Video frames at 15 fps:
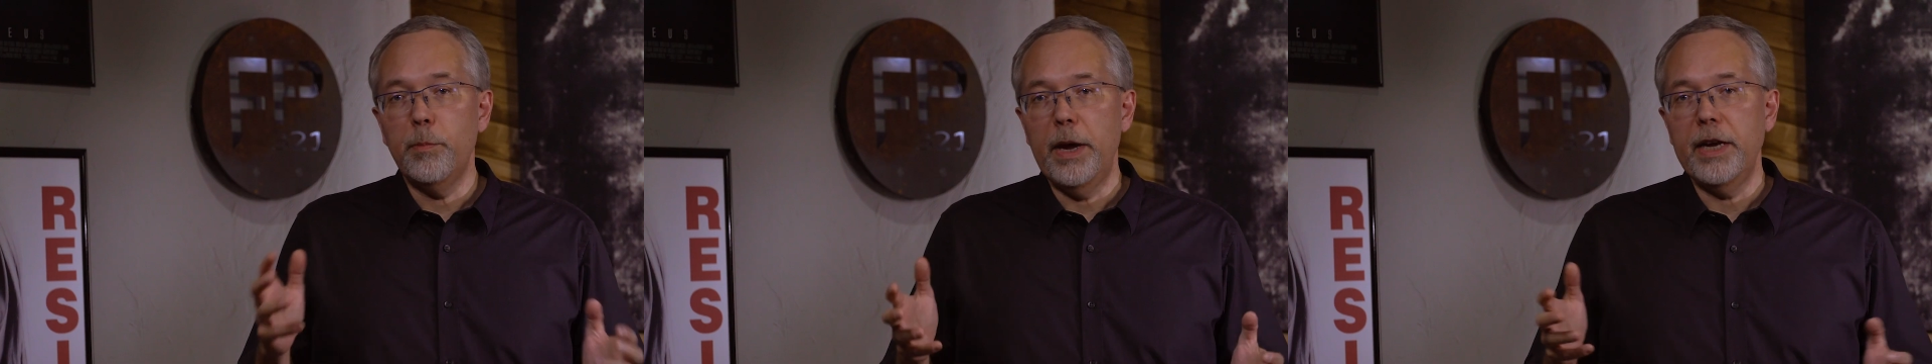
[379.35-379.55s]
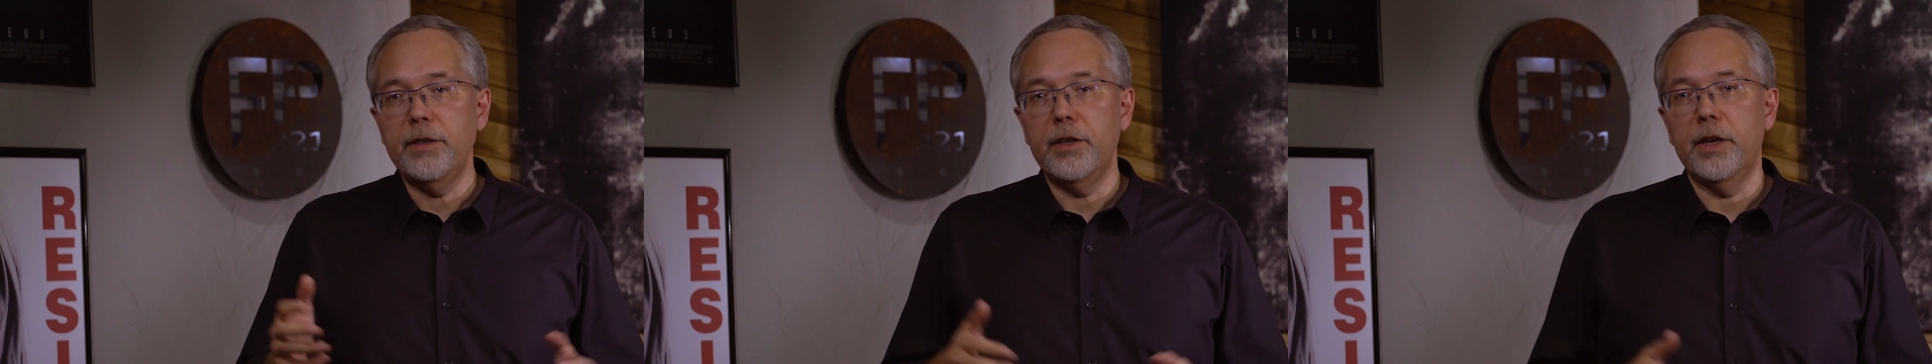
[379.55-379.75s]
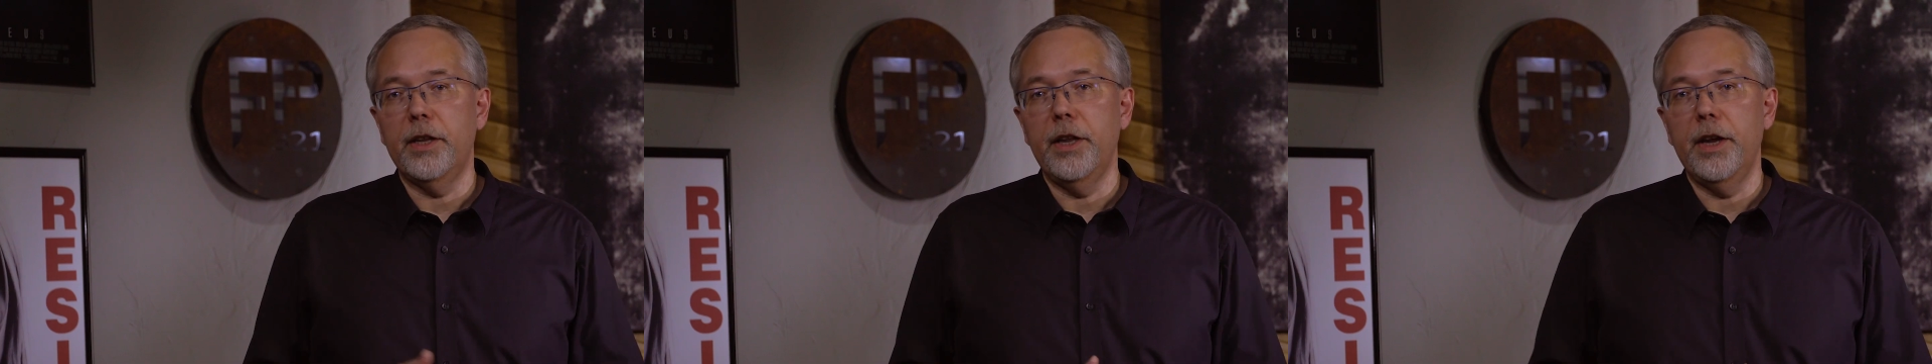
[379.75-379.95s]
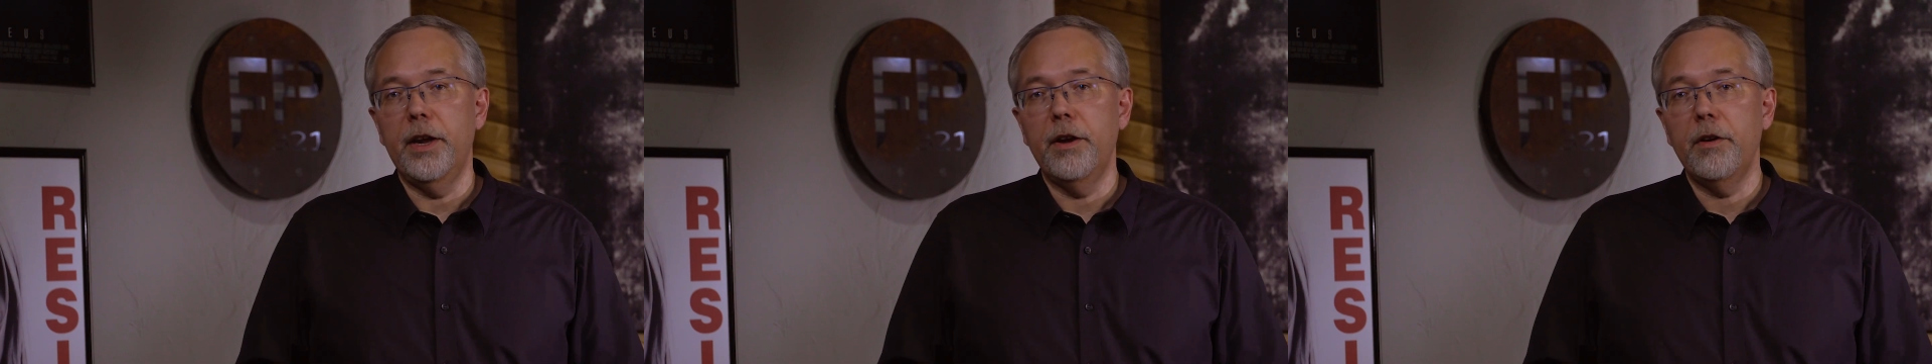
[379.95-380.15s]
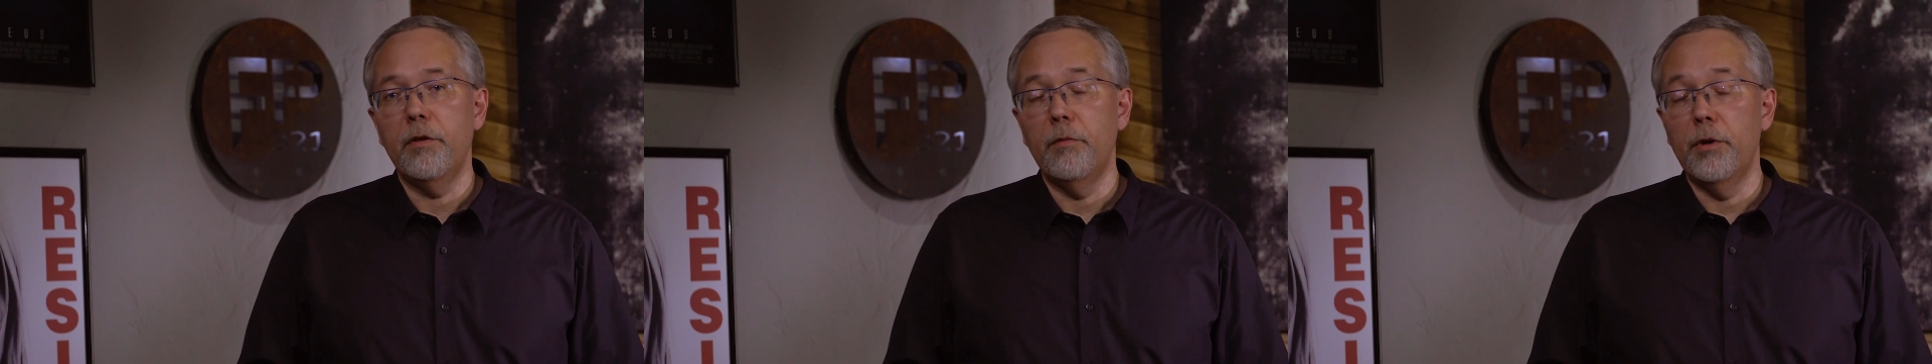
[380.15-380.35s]

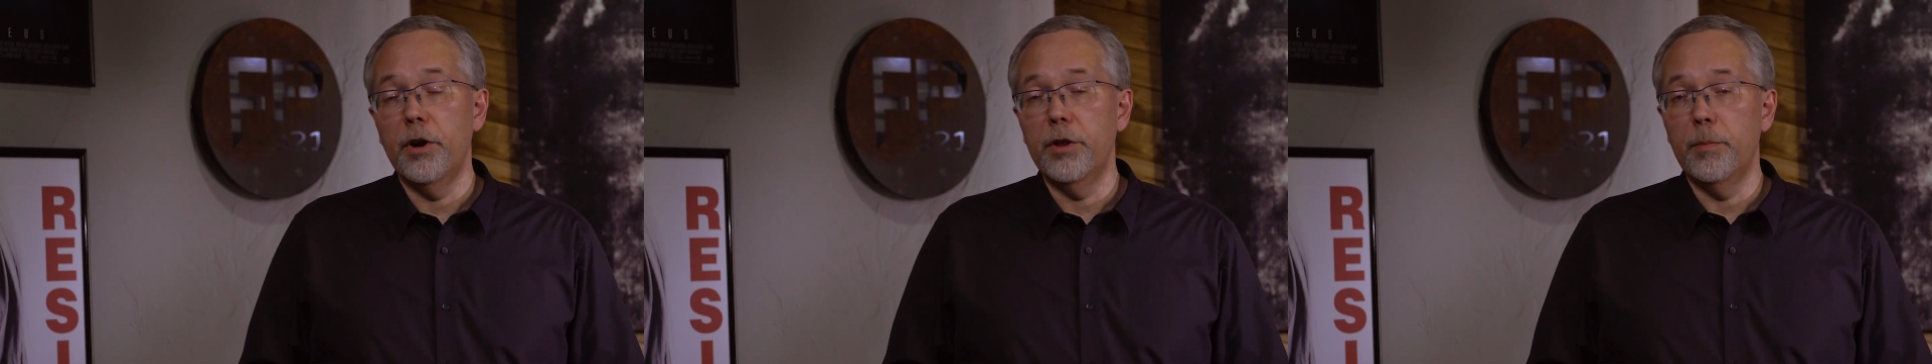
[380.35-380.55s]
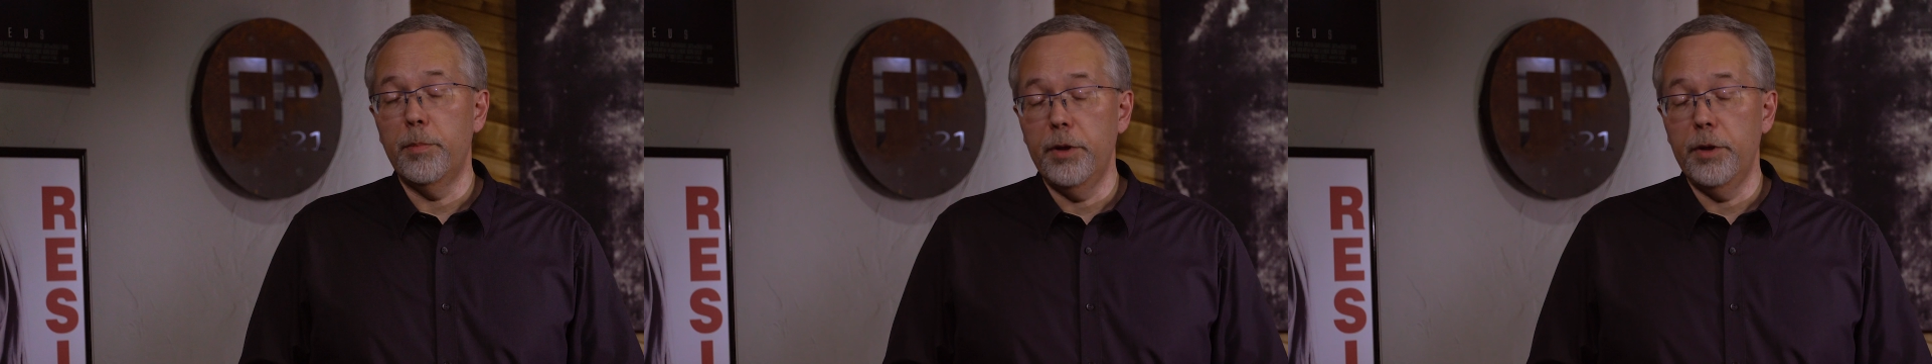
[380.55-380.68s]
basically where the